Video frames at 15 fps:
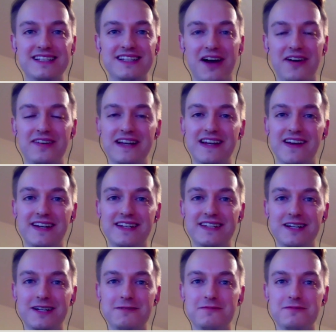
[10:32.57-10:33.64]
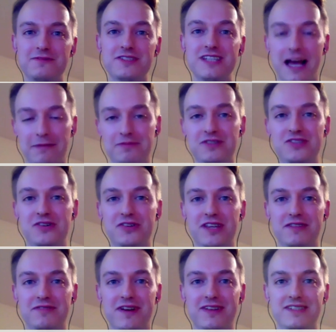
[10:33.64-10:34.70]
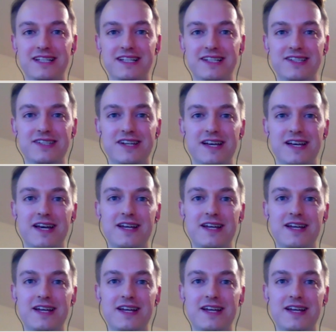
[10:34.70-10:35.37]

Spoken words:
are currently lined up, Verstappen's got the advantage.